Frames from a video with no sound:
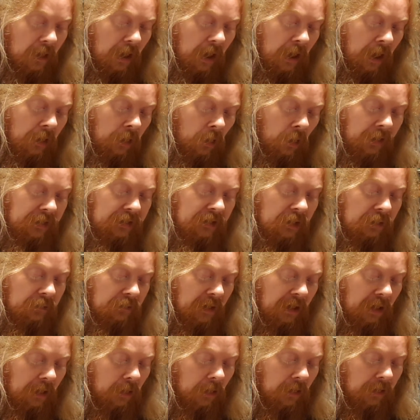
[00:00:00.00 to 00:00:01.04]
And I didn't
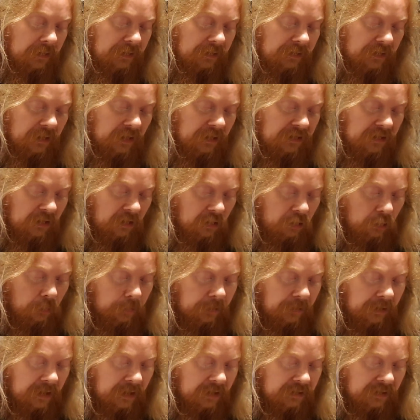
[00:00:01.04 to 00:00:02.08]
realise until a
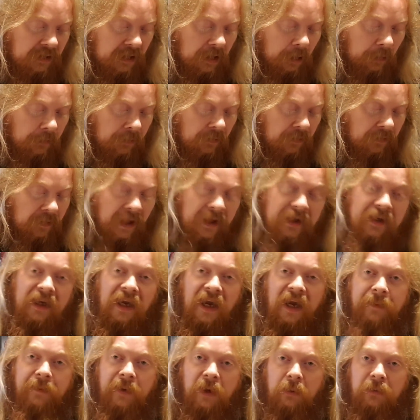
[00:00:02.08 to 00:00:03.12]
couple of years ago that they
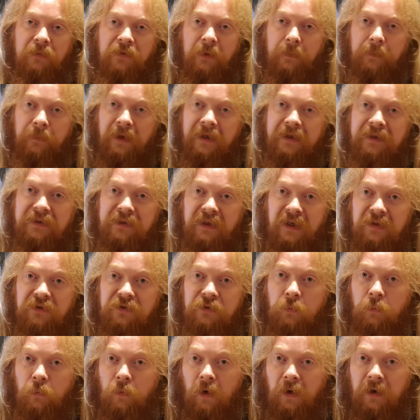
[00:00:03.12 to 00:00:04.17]
came out with a
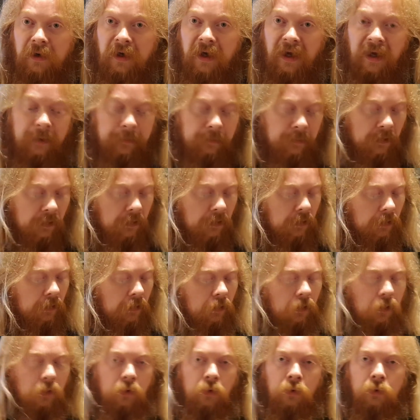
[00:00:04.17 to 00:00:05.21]
PlayStation 1 game
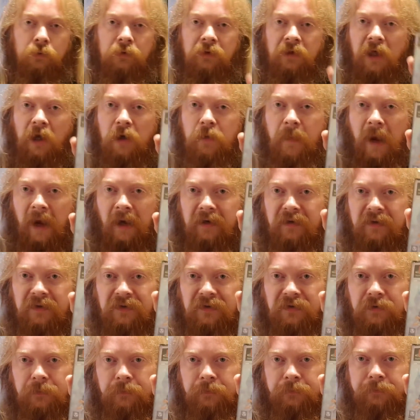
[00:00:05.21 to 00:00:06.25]
called
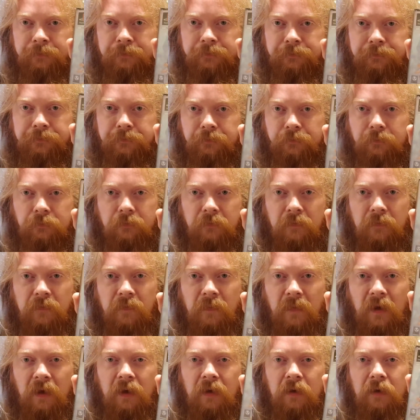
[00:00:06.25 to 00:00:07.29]
Lomax.
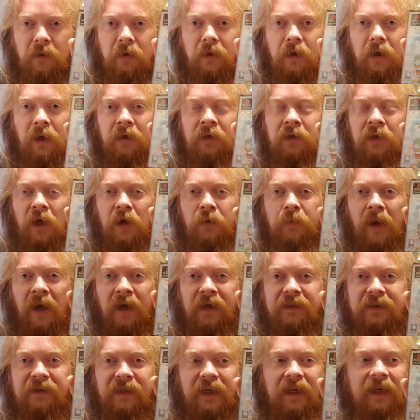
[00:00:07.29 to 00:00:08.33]
And
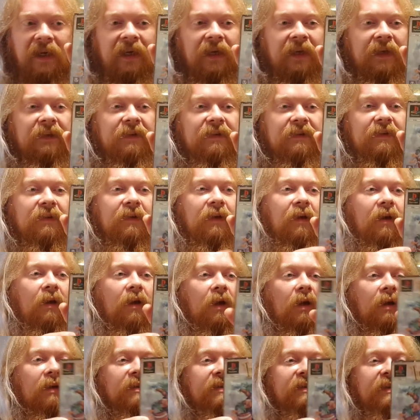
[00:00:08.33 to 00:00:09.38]
Lomax is
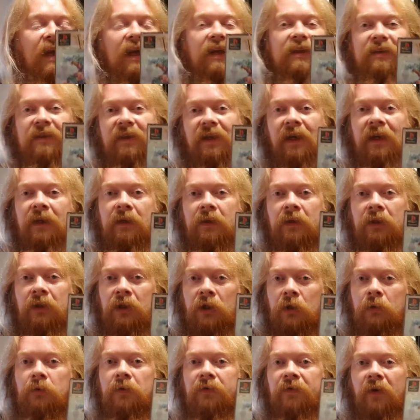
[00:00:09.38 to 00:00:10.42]
set in the
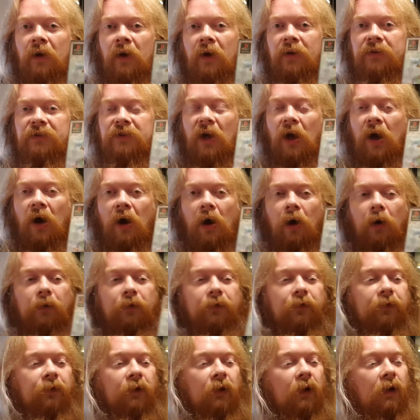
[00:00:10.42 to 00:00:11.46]
universe
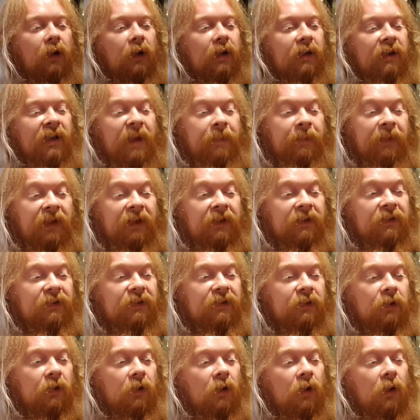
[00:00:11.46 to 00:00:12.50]
of
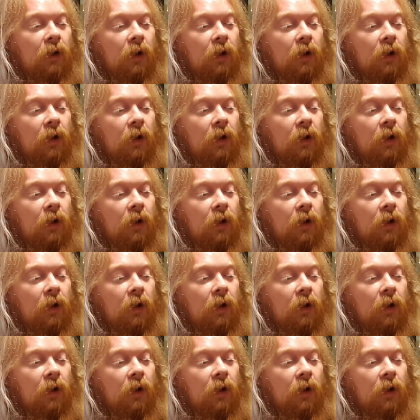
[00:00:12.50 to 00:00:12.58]
Lemmings.